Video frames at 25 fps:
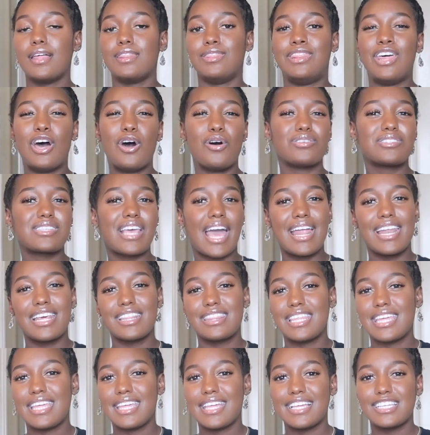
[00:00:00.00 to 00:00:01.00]
those kind
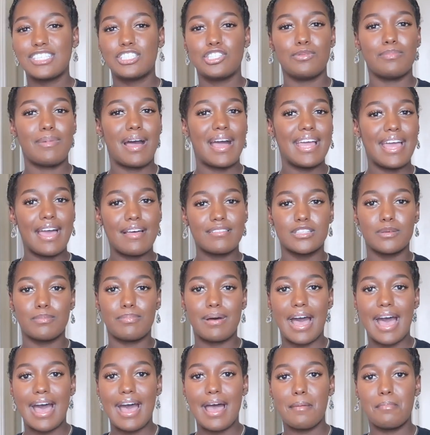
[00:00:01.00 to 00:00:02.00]
of things you might have to
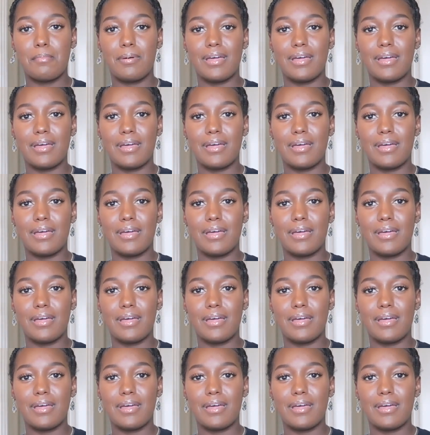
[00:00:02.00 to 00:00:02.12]
buy,